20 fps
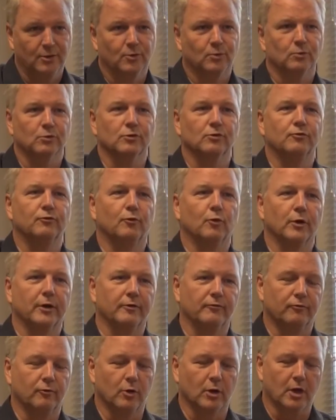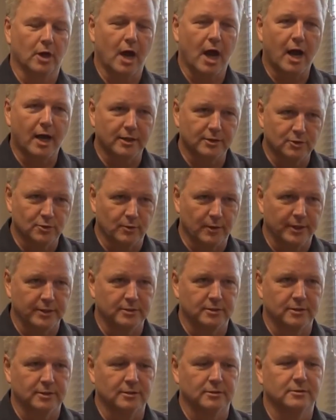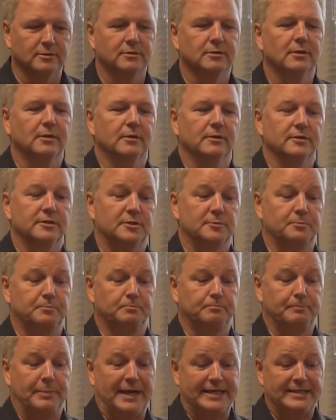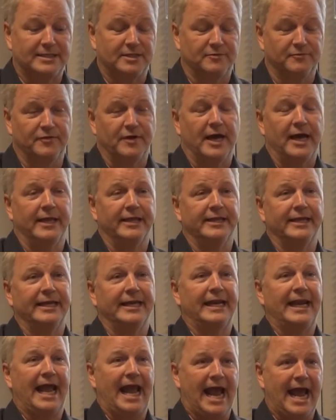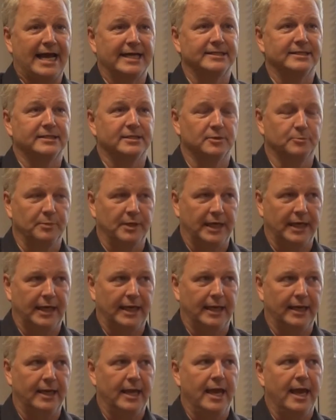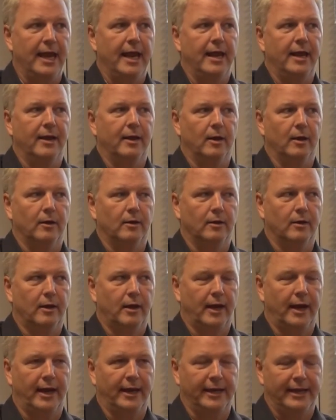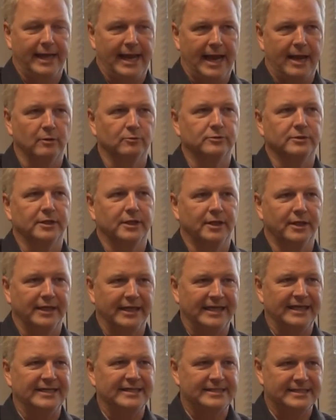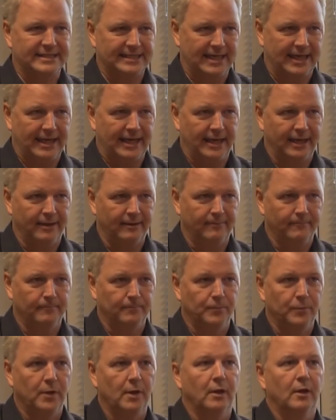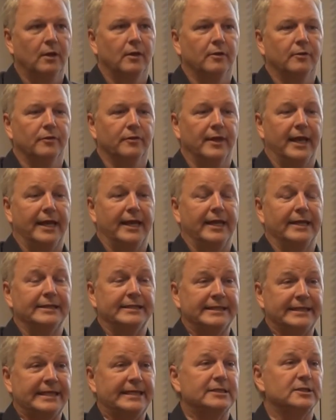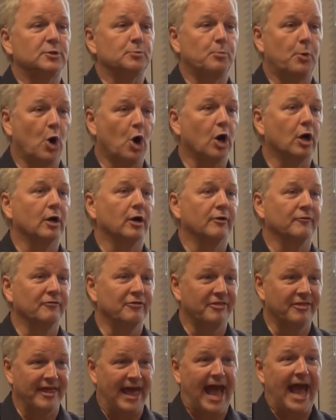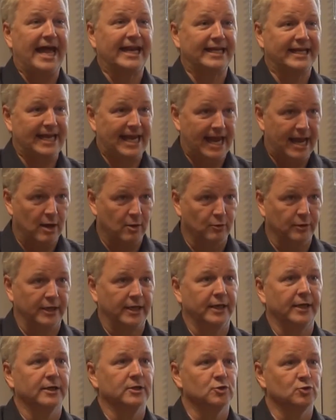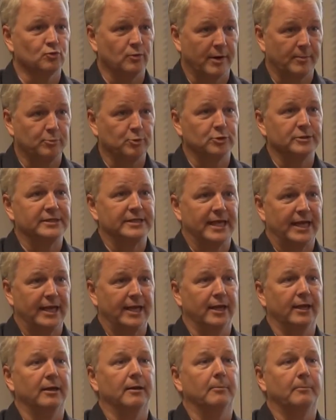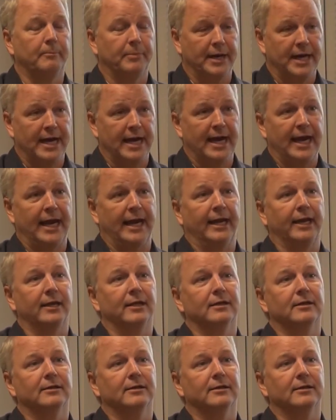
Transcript: Rule 44 consequences specify that it has to be a county EC that at least part of that county is represented by